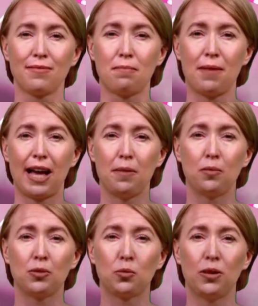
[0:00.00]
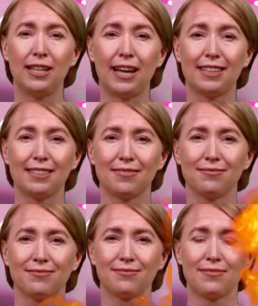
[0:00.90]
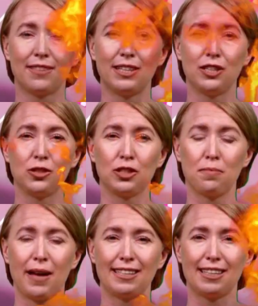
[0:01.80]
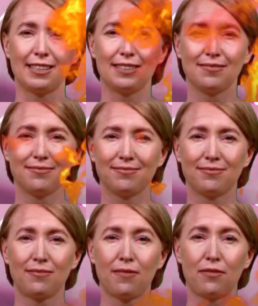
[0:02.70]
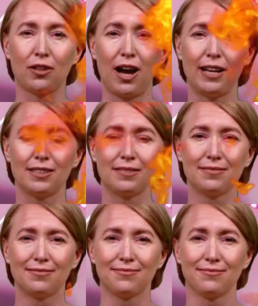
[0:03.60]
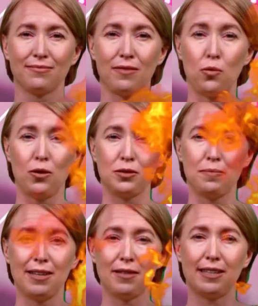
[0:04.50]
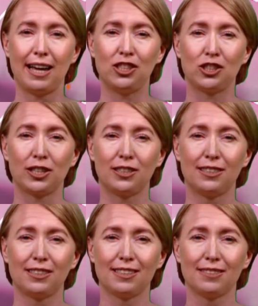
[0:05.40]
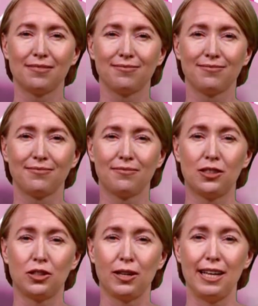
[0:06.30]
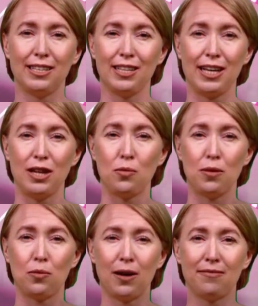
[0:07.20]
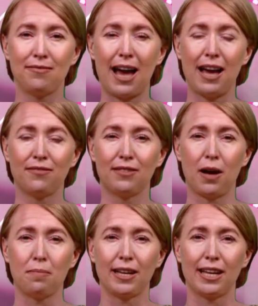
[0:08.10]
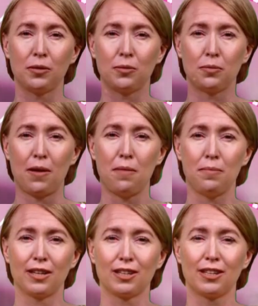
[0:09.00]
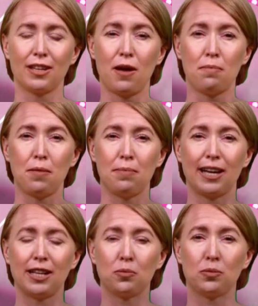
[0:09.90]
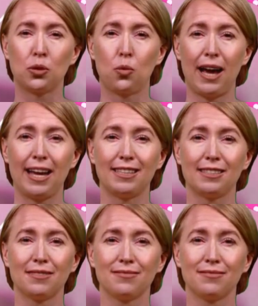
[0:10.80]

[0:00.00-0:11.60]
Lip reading: Miami was wounded. Disrespected. Forgotten. Which made them dangerous. So he took Heat 1.5 not because it was popular, but because it was quiet.